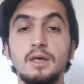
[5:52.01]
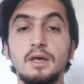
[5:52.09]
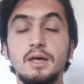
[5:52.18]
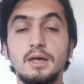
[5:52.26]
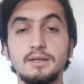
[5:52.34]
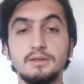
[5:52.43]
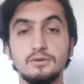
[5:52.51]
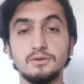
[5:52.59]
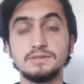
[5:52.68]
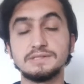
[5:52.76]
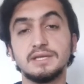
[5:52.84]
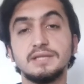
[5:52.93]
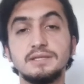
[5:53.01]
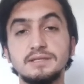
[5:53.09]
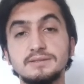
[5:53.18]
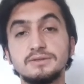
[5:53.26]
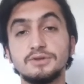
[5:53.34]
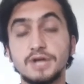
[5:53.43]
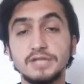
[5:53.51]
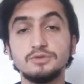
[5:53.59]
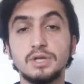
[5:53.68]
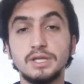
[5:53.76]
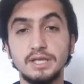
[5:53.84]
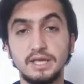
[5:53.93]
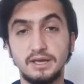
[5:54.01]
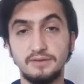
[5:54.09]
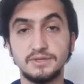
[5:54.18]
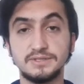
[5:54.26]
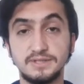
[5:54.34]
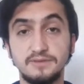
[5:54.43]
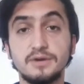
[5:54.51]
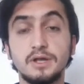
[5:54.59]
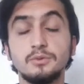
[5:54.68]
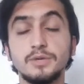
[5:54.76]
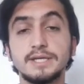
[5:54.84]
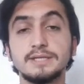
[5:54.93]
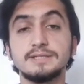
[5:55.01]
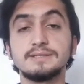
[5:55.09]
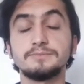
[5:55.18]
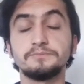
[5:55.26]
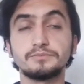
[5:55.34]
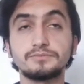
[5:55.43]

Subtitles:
And onset is gradually over several weeks.